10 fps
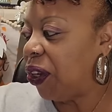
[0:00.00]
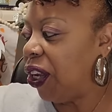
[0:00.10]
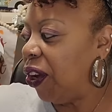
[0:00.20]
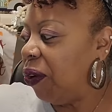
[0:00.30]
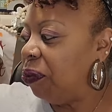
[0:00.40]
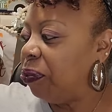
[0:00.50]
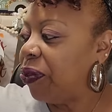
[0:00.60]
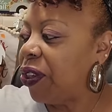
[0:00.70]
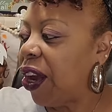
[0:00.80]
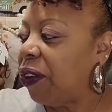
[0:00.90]
cute,
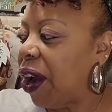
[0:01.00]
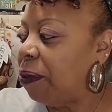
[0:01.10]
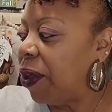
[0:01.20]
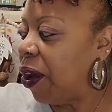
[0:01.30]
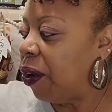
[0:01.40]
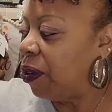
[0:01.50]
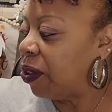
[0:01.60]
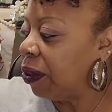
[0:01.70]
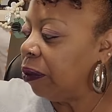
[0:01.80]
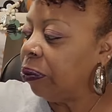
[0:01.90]
so I grabbed
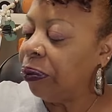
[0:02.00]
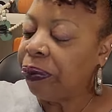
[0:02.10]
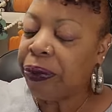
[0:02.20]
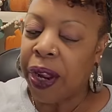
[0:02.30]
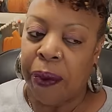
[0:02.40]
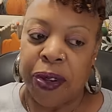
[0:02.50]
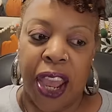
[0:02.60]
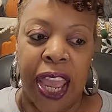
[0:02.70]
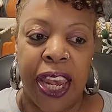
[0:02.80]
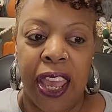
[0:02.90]
those. I'm
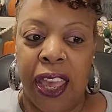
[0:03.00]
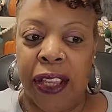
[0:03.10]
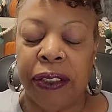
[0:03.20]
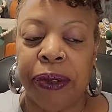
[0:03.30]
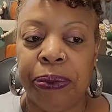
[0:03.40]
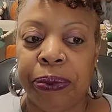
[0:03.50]
trying to